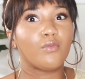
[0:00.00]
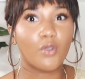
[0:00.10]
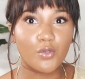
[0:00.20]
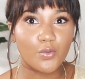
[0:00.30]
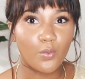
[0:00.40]

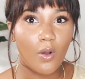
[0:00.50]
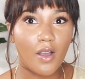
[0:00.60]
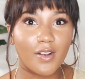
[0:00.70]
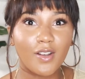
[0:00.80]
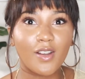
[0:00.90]
rose
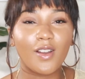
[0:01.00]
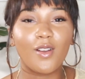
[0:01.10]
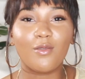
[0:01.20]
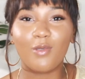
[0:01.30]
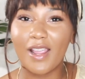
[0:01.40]

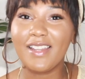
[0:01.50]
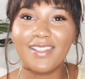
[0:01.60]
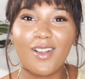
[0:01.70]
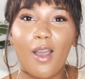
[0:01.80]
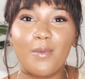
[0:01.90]
water, write in
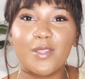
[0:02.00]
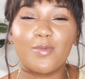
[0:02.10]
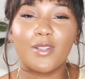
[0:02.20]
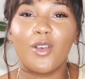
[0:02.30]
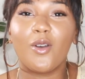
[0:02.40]
the comments
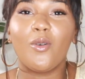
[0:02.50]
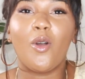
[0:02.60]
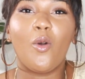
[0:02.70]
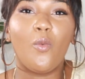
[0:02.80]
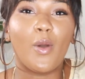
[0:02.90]

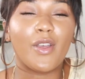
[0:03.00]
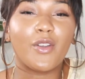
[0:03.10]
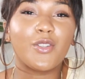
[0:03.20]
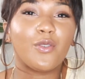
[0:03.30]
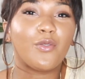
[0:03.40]
below what
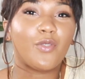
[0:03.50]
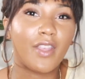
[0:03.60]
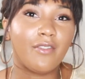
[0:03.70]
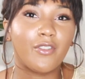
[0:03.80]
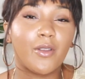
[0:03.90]
are your
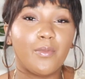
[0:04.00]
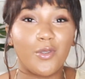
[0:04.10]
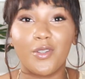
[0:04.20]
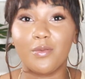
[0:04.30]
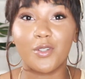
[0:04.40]
favorite
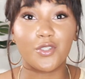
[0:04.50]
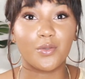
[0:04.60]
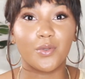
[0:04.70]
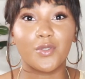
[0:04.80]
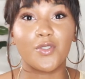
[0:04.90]
beauty
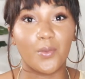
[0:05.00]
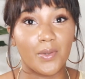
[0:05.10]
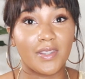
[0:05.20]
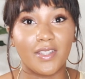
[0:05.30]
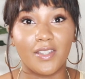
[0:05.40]
rituals
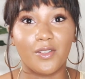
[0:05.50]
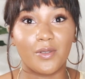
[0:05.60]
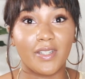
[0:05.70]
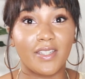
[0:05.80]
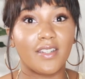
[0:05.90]
with the
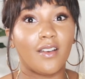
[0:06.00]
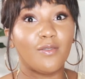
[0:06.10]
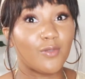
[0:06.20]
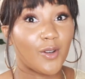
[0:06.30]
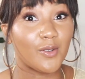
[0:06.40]
ingredient
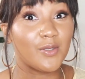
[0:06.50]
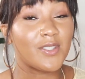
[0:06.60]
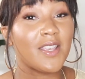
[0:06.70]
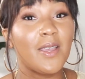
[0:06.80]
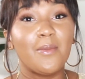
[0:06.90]
of
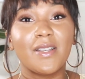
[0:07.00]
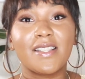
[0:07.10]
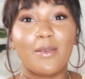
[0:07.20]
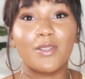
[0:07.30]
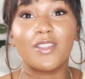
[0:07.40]
rose, because
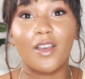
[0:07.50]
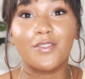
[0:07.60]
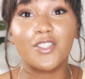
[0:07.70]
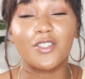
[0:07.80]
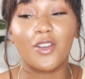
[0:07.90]
I would
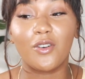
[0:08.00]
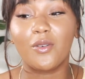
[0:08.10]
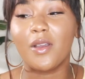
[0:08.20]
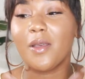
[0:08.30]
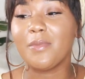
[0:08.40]
love to
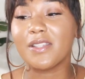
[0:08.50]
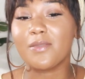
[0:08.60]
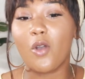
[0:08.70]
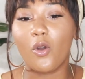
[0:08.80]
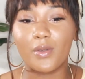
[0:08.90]
know, because
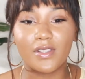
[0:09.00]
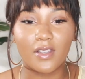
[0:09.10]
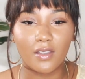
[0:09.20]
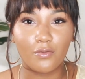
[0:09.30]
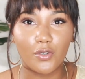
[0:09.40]
I'm always
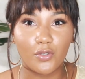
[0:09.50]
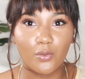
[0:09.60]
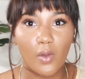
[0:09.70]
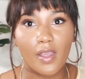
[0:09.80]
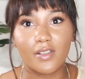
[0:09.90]
looking for
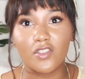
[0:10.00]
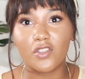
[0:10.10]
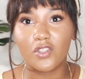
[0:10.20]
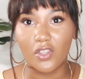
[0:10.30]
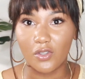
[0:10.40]
new ways
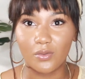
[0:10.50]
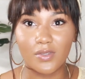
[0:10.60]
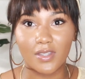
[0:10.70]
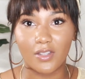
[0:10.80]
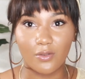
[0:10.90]
to
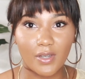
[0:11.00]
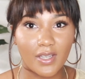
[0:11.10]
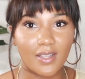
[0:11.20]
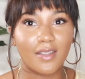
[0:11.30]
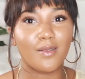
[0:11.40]
use the
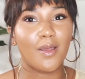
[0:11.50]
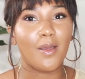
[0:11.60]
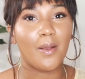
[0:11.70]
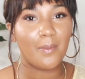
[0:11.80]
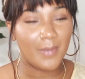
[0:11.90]
ingredient
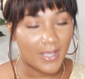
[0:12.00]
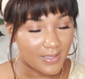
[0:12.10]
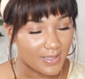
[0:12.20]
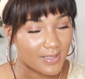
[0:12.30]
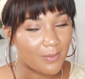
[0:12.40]

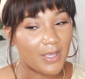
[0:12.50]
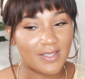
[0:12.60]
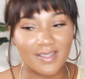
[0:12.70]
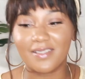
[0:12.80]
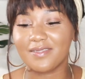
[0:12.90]
because it's
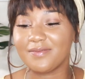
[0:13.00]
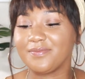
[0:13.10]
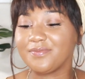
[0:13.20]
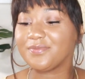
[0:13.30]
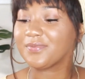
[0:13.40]
amazing.
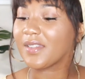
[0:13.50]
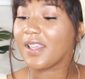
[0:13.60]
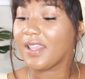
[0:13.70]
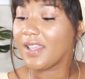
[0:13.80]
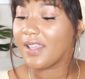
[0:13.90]

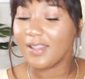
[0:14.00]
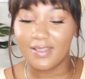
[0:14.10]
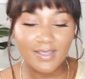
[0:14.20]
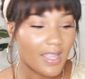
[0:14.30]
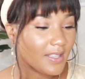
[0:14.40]

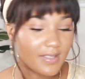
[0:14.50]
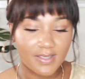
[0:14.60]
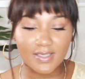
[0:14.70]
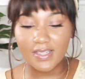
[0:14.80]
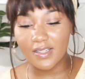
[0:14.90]

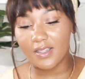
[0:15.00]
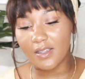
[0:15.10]
Next